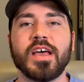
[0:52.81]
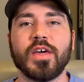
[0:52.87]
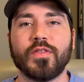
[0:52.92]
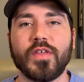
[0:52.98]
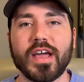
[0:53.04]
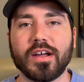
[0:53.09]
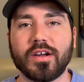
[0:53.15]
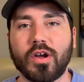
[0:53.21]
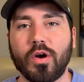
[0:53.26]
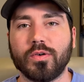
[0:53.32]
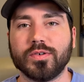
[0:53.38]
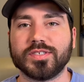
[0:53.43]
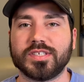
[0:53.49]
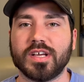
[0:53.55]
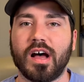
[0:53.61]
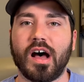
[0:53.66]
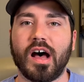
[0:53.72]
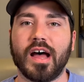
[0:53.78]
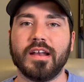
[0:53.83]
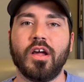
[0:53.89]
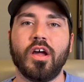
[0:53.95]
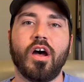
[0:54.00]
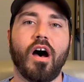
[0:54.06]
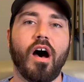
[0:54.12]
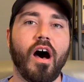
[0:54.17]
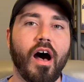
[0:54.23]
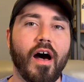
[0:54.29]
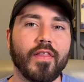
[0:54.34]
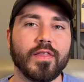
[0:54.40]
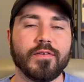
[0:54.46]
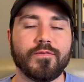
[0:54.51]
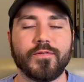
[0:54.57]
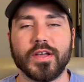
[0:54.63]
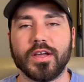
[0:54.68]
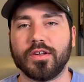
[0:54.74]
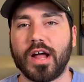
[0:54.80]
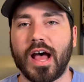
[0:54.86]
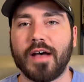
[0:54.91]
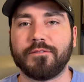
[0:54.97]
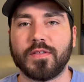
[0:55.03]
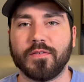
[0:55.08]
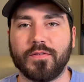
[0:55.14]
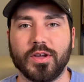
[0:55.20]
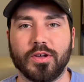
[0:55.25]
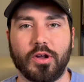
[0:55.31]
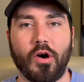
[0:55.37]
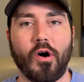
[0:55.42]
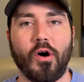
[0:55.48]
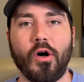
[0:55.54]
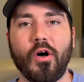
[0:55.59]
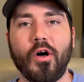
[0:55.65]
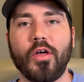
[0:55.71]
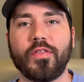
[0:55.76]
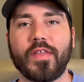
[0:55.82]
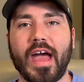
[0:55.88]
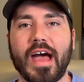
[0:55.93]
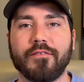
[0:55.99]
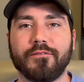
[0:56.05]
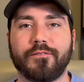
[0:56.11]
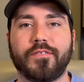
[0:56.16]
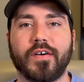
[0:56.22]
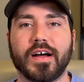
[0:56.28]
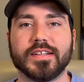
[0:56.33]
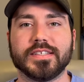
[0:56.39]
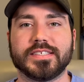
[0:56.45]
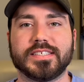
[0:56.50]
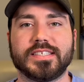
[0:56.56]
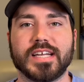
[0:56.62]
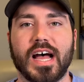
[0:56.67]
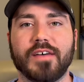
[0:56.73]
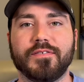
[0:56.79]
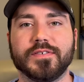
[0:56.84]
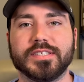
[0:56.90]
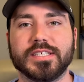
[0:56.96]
that goes on the field, off the field, all that fun stuff.